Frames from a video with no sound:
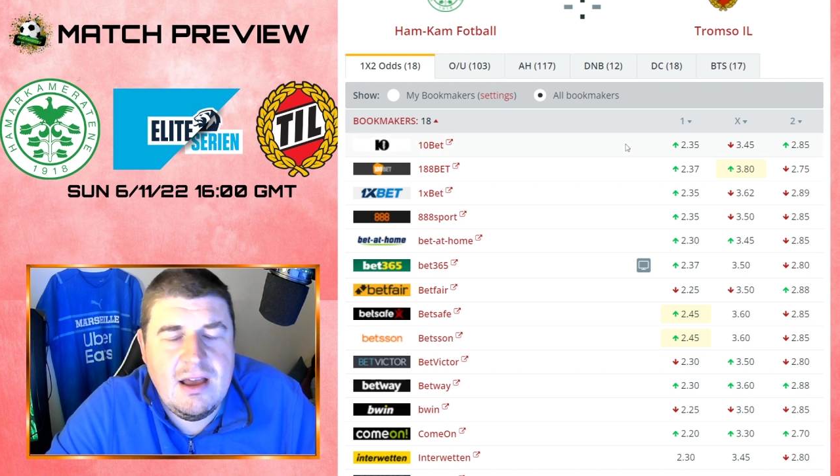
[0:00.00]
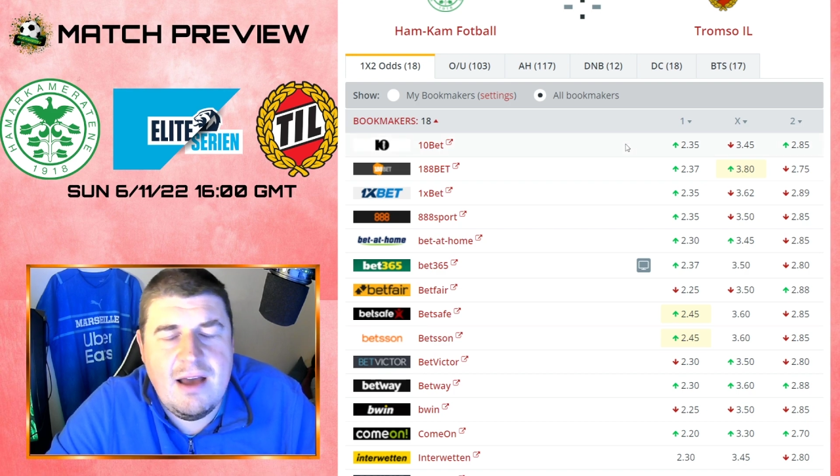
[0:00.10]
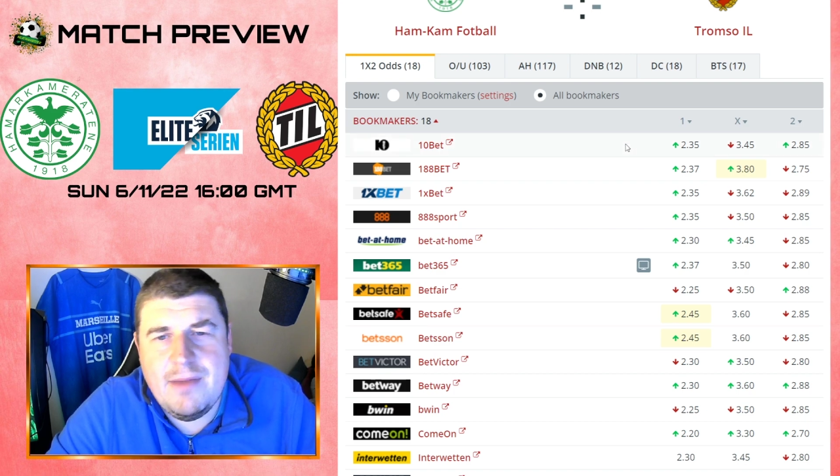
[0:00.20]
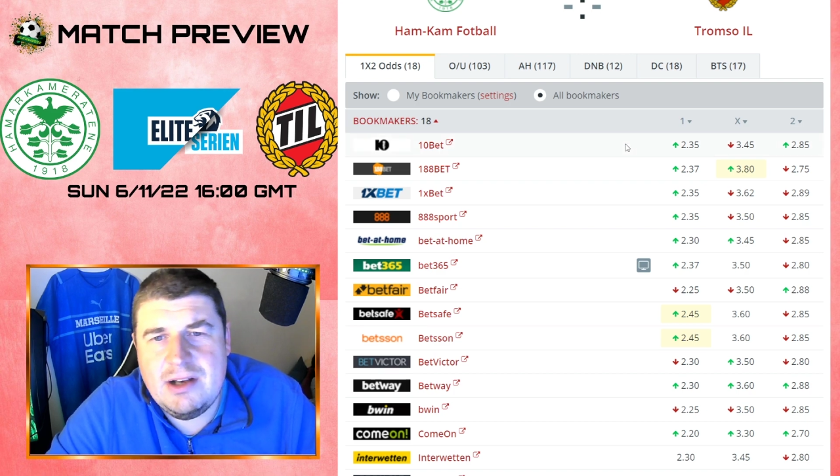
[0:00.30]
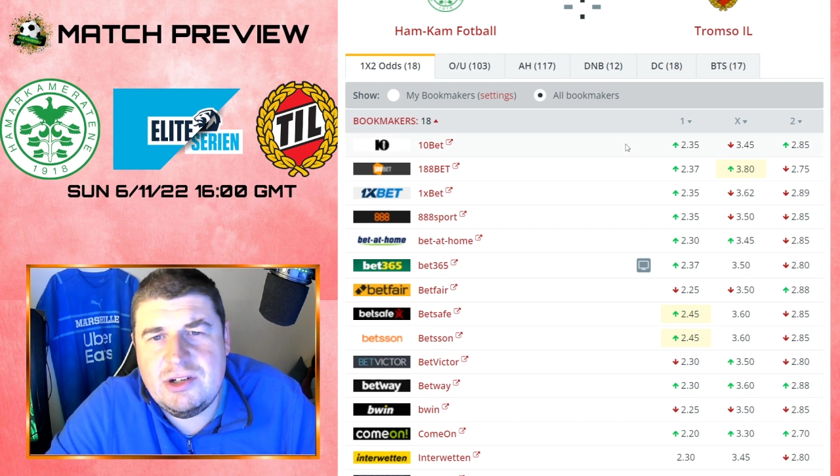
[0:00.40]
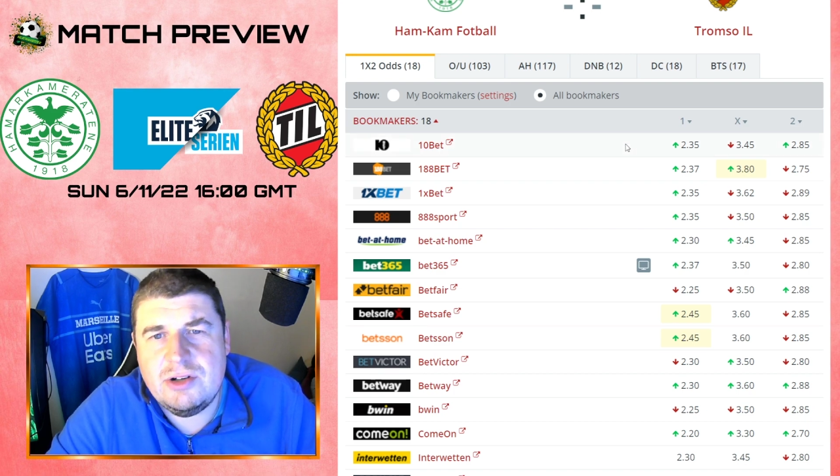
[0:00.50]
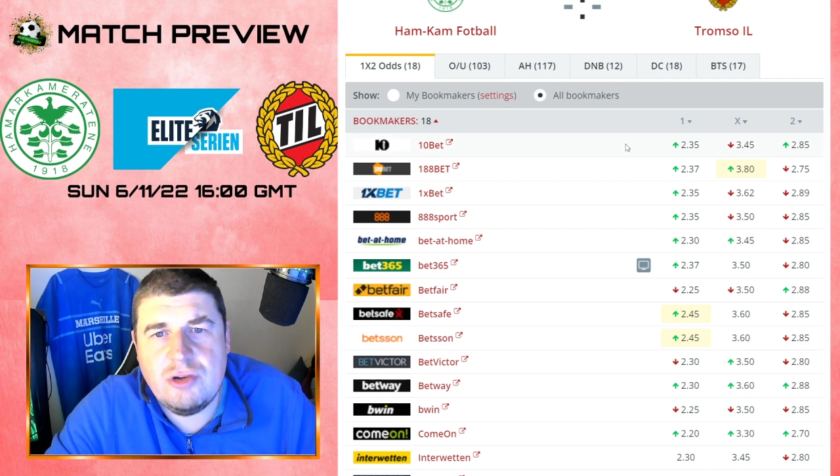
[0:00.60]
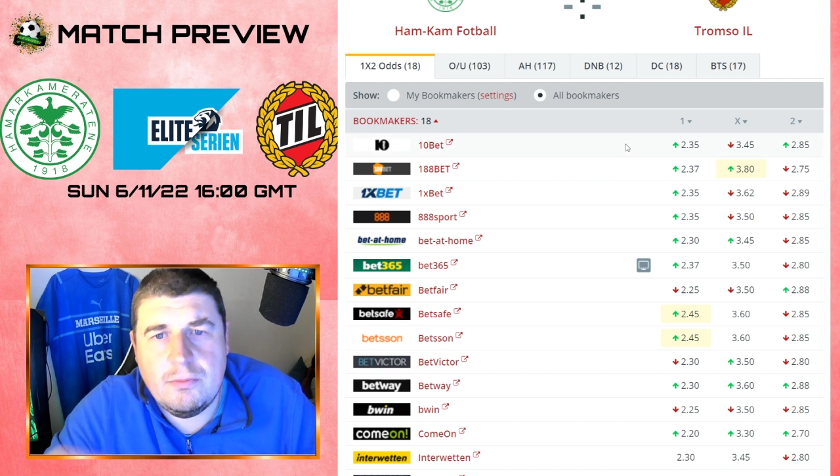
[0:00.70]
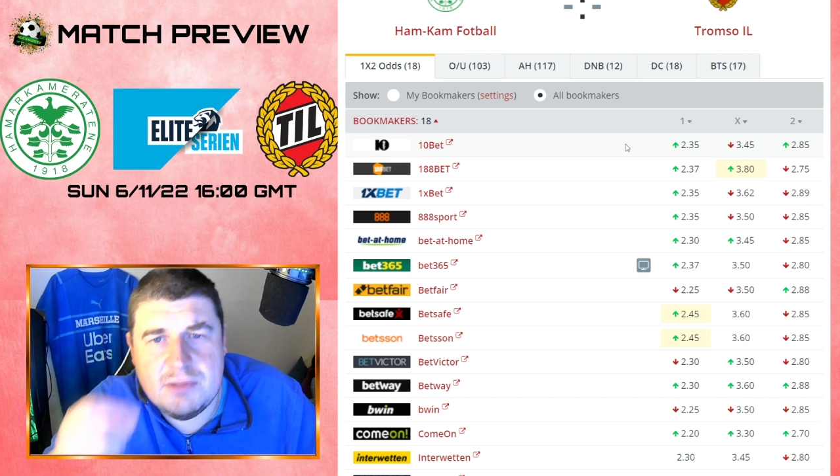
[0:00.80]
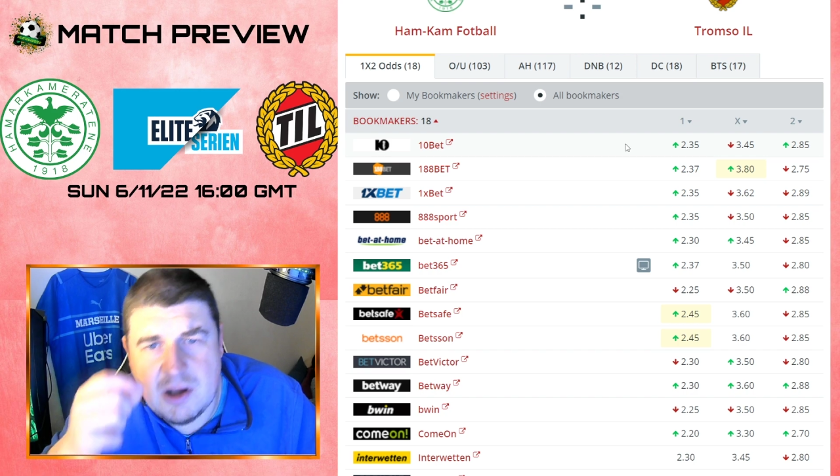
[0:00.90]
I've mentioned
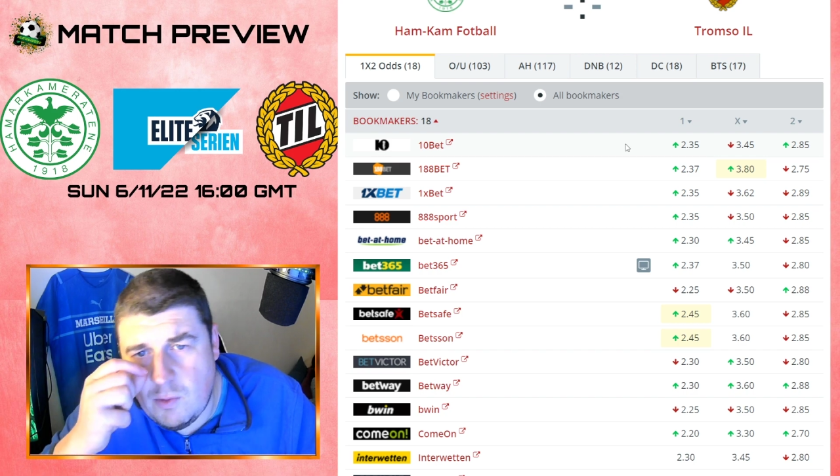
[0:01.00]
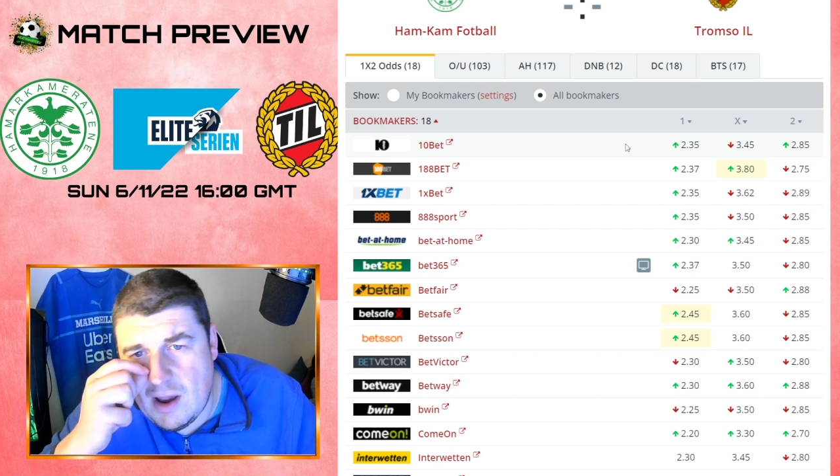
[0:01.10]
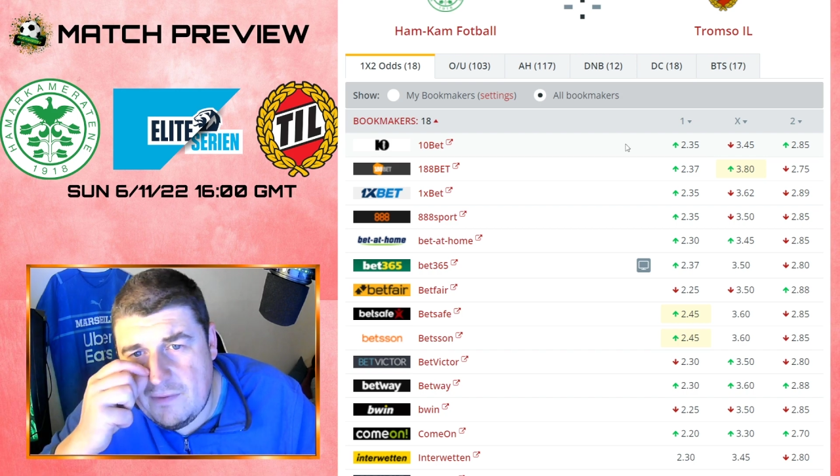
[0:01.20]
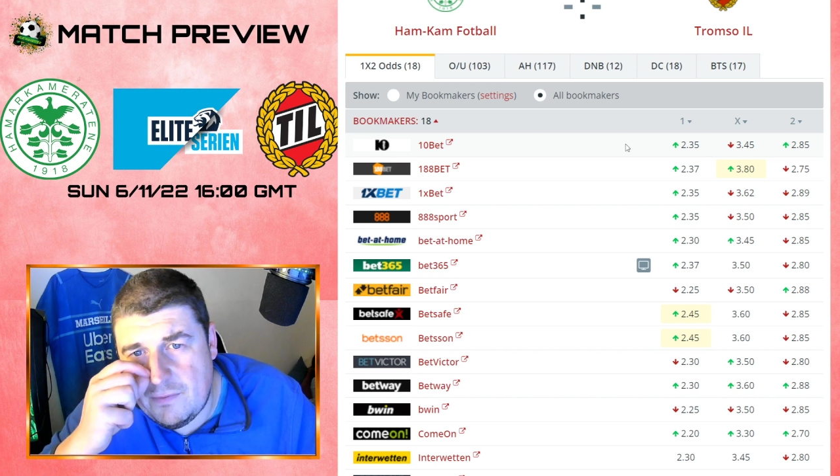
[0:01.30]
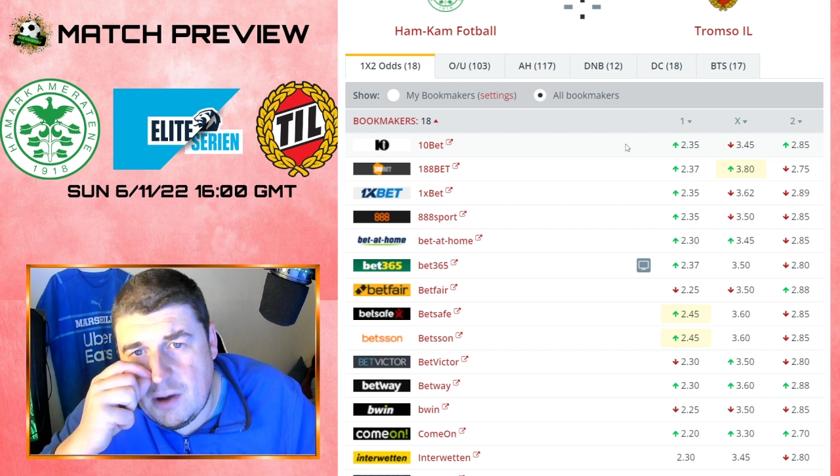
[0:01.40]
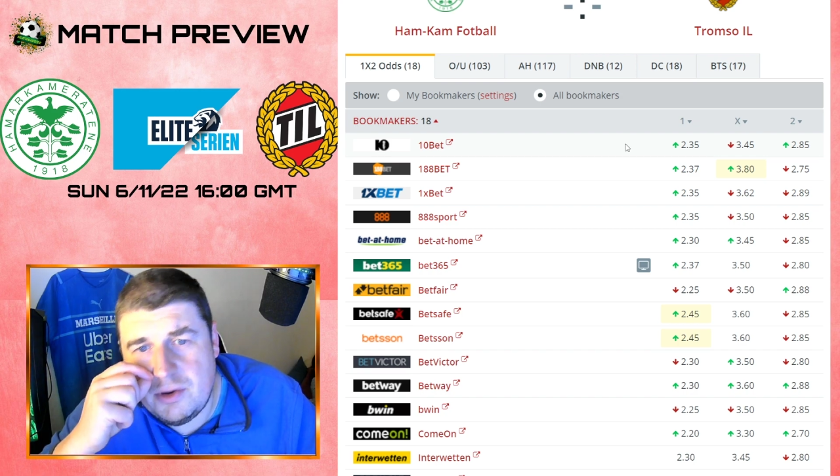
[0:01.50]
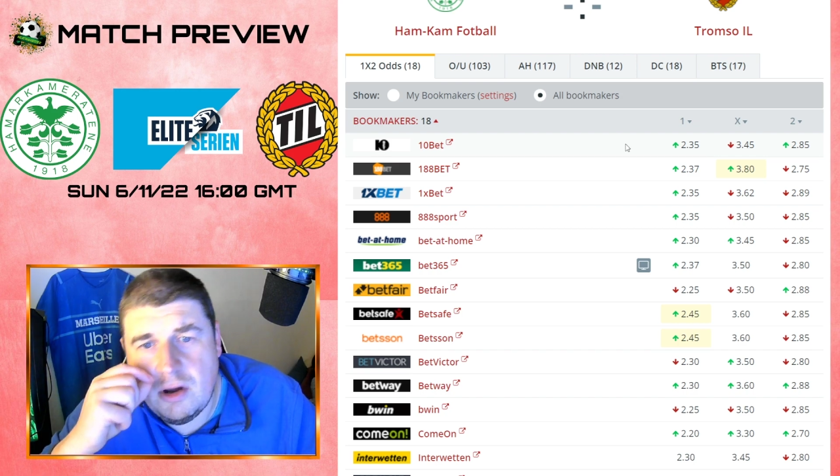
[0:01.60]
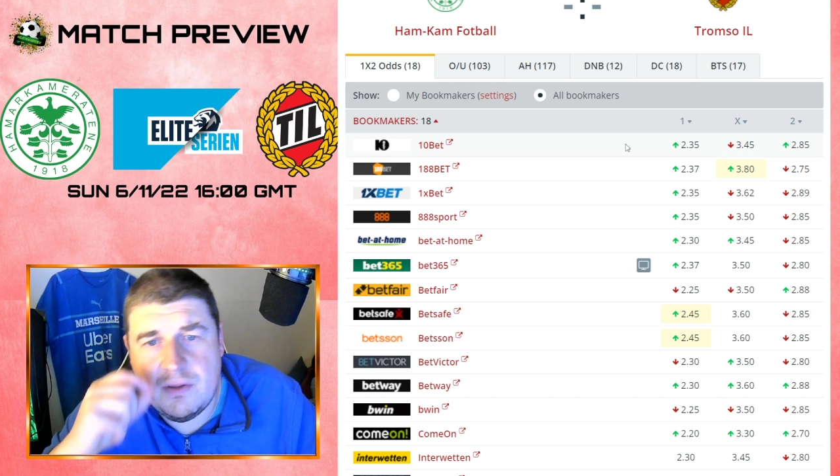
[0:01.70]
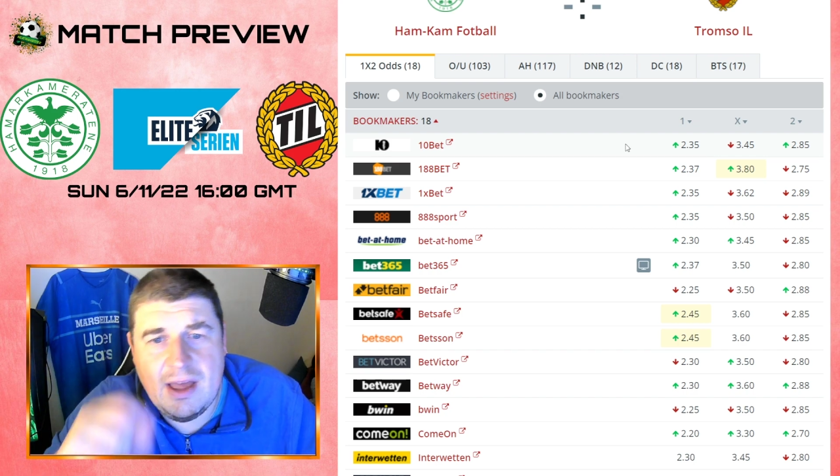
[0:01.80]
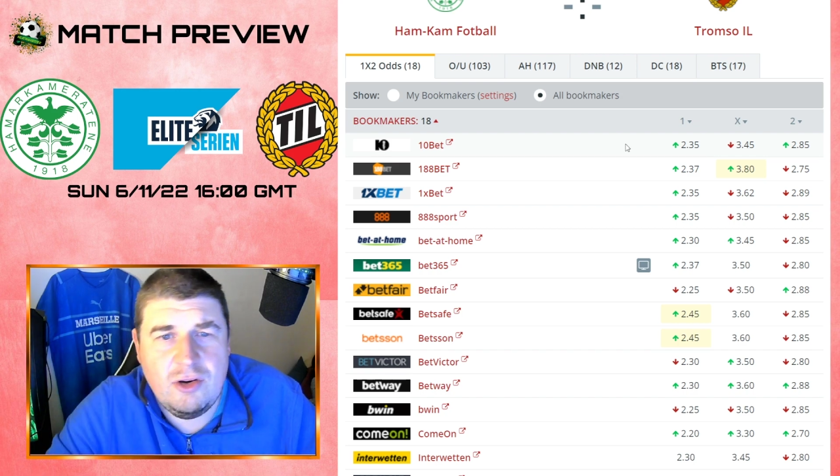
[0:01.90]
Tromsø away from home are
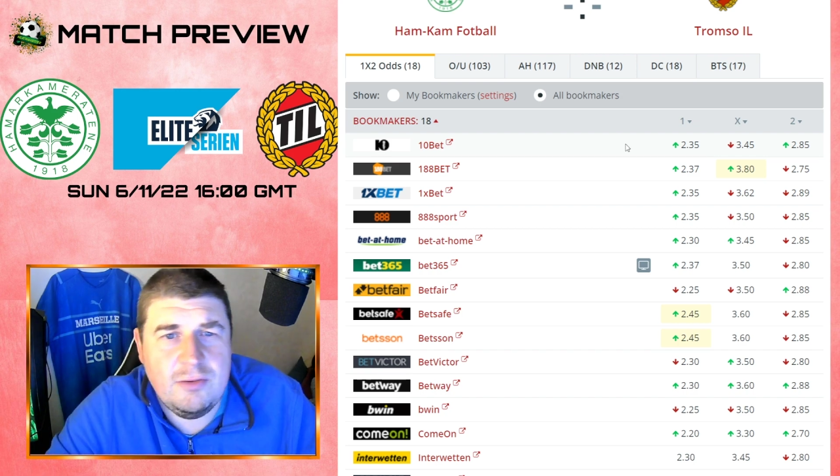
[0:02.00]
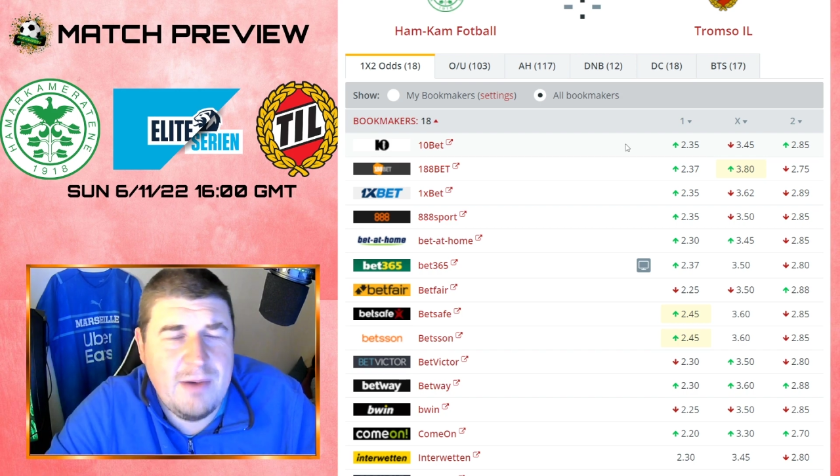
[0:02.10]
not that good,